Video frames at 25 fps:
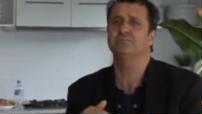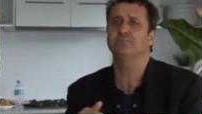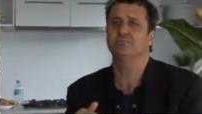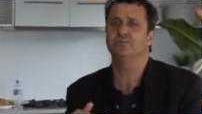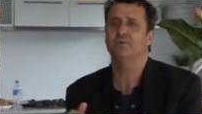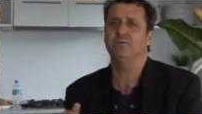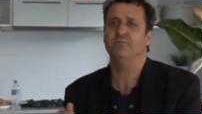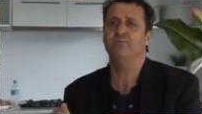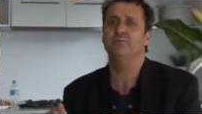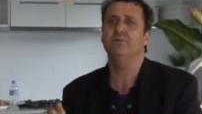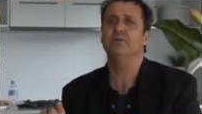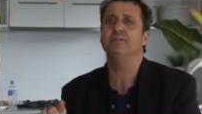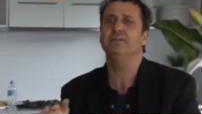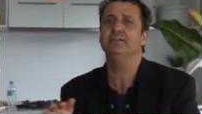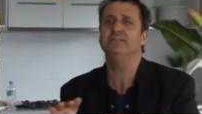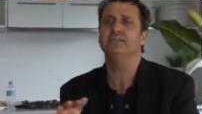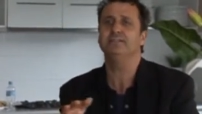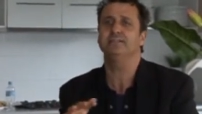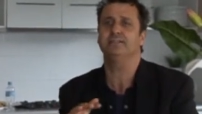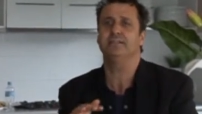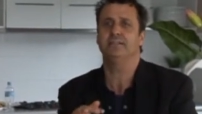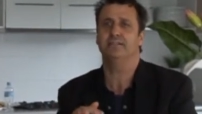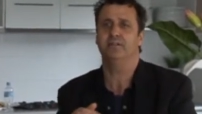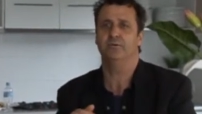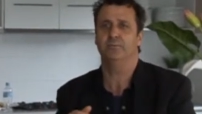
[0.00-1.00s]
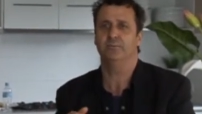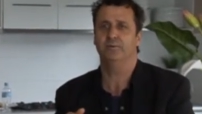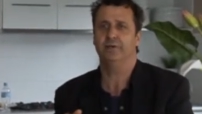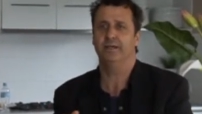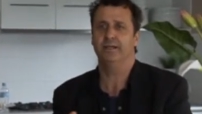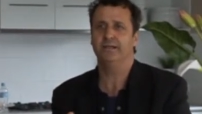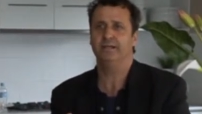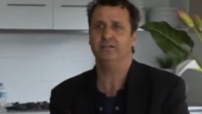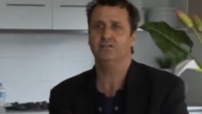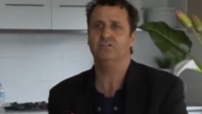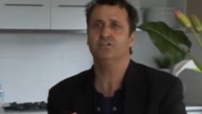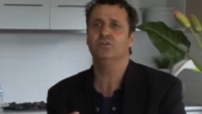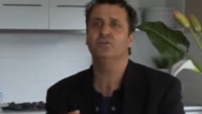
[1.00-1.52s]
we really
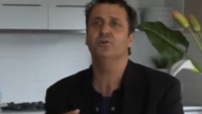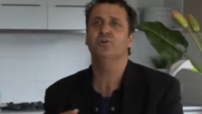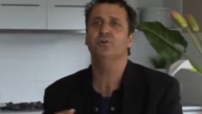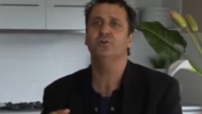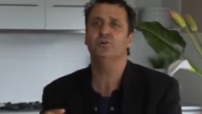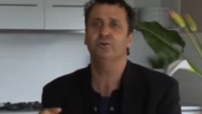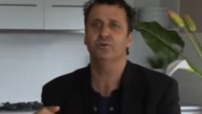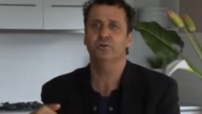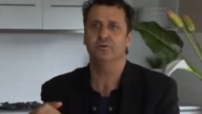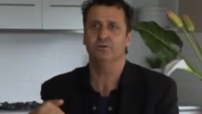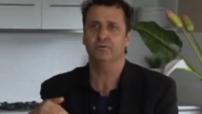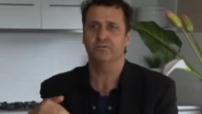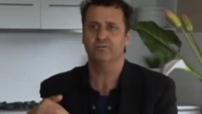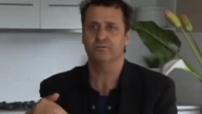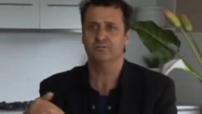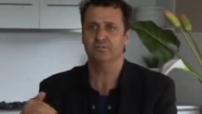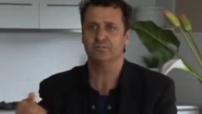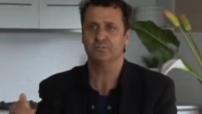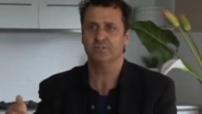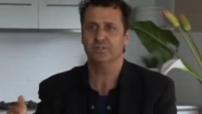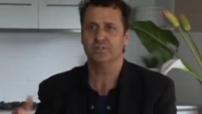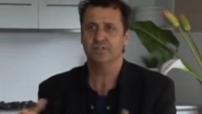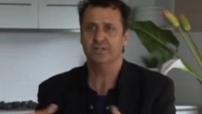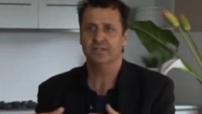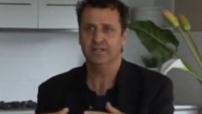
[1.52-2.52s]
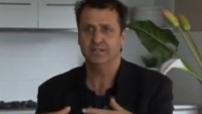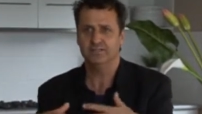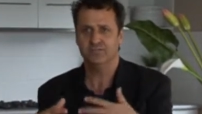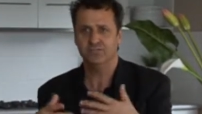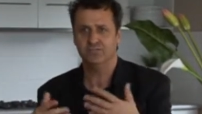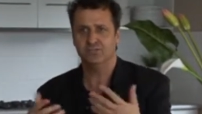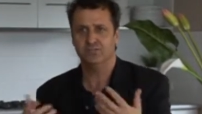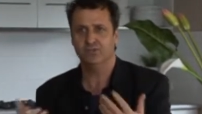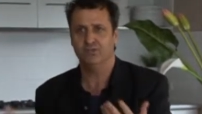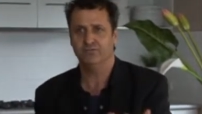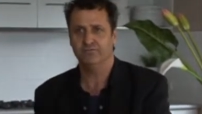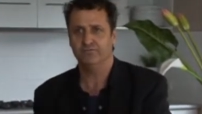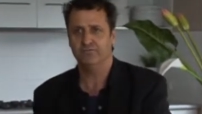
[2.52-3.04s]
celebrate curves and
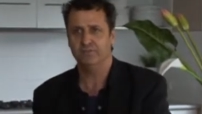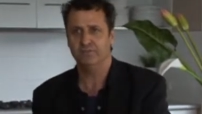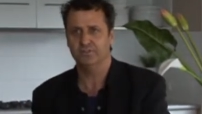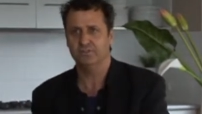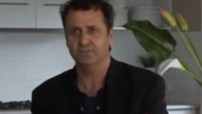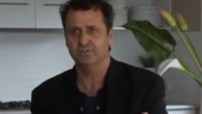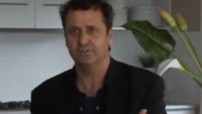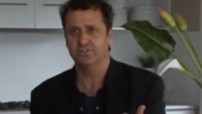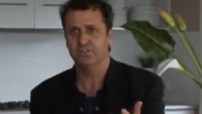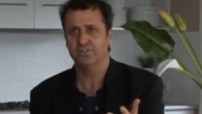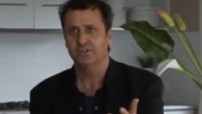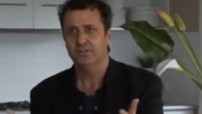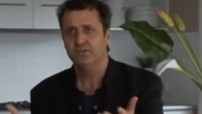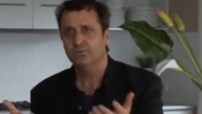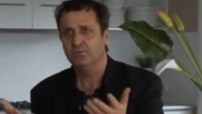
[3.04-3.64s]
softness.